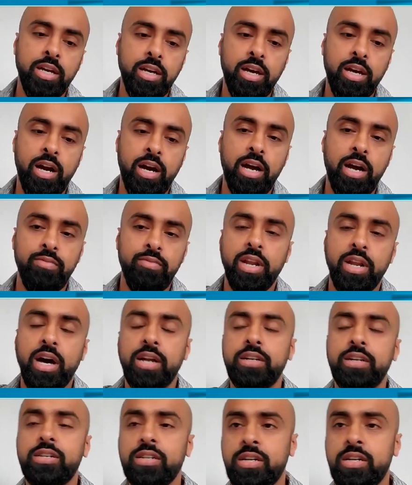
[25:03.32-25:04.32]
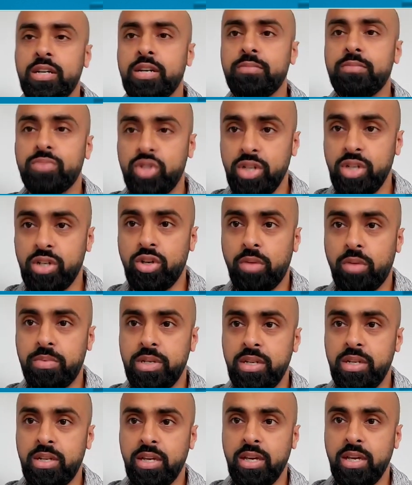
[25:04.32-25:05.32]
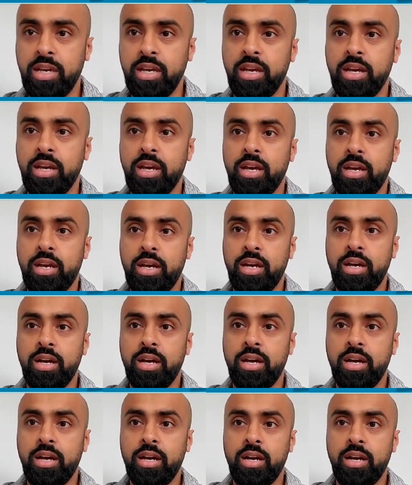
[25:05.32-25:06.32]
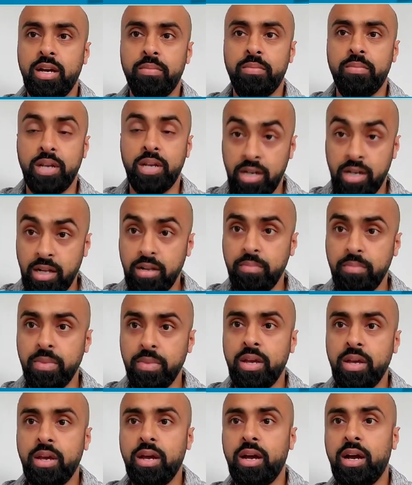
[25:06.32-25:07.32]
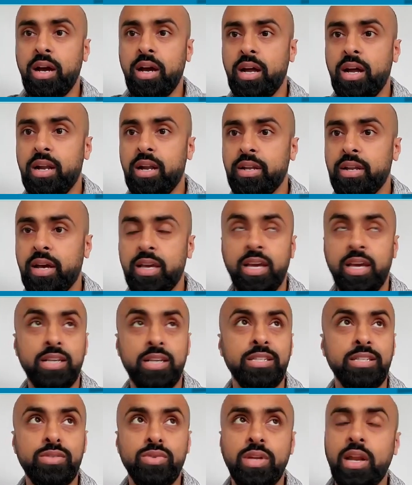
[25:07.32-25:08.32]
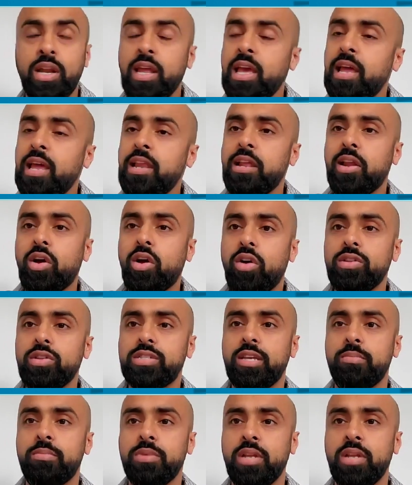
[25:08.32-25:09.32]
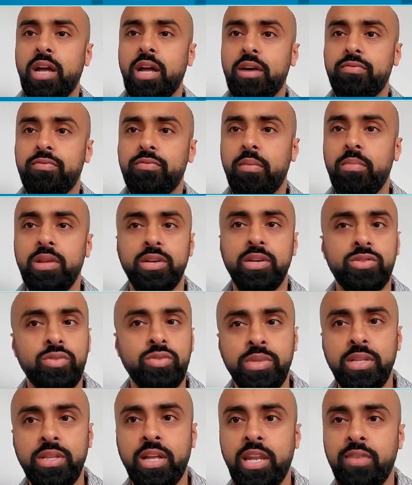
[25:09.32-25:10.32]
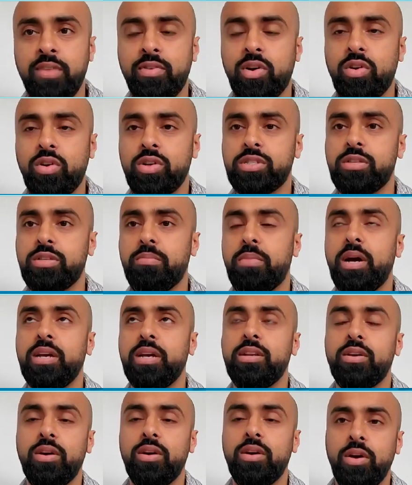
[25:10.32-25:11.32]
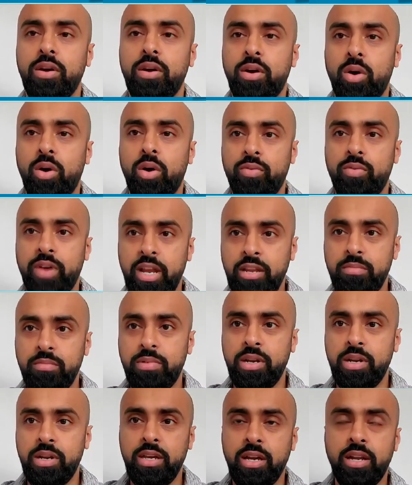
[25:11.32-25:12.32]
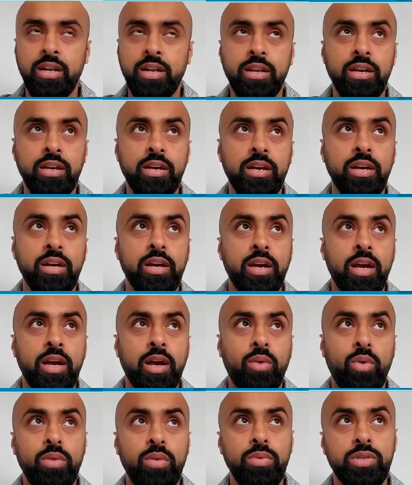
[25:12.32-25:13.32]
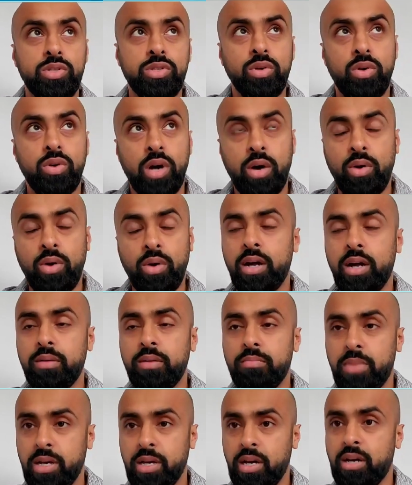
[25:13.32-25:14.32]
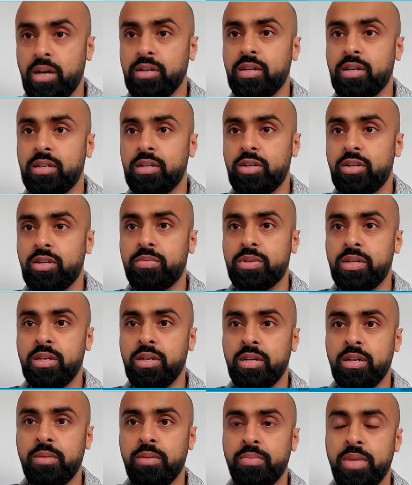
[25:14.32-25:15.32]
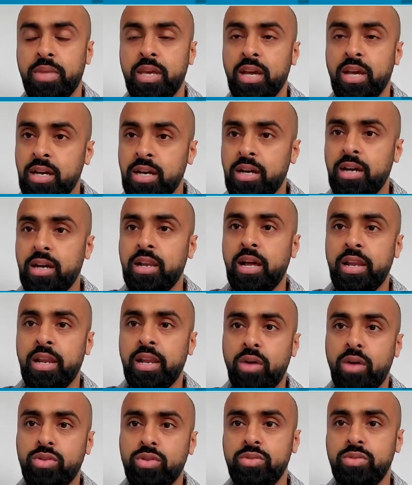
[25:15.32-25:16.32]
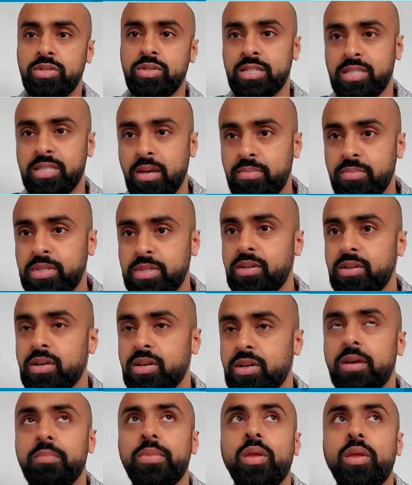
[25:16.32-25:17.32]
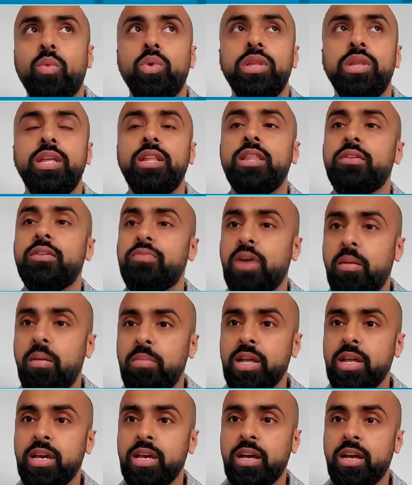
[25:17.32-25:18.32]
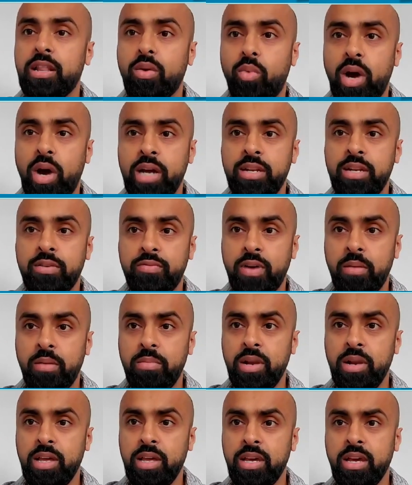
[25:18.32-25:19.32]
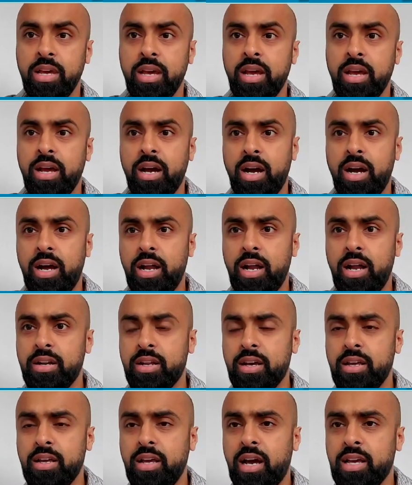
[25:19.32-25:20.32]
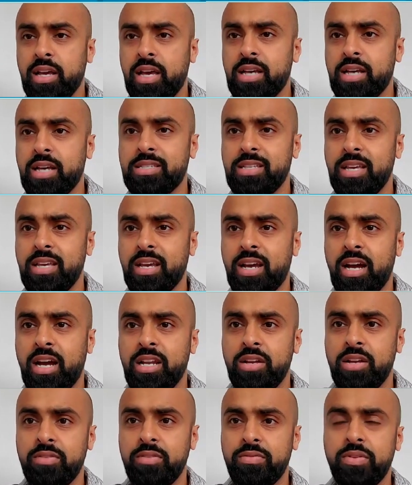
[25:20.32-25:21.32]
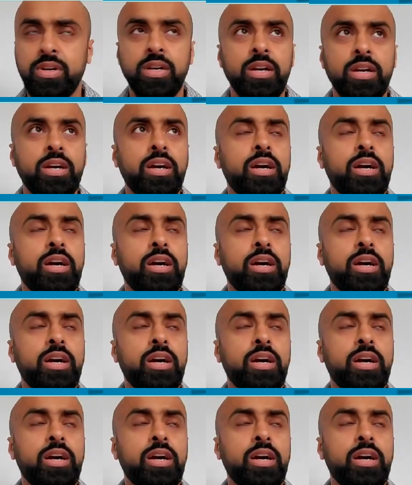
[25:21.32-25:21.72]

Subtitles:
I have an aunt and she adopted a girl, And I guess this is an alien concept in our family. It's something that never crossed the mind of anybody. And when we saw my aunt adopt a girl and how she was accepted within the family and the wider family, and I guess it kind of